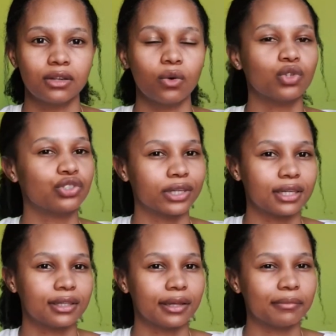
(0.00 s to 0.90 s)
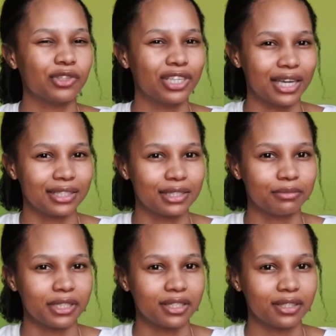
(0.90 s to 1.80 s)
Or drinking them. You get
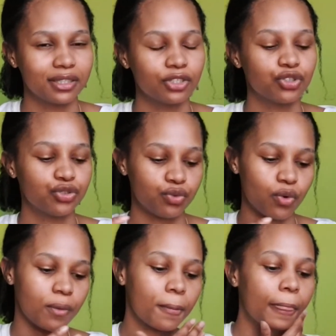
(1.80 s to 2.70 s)
me? Sure.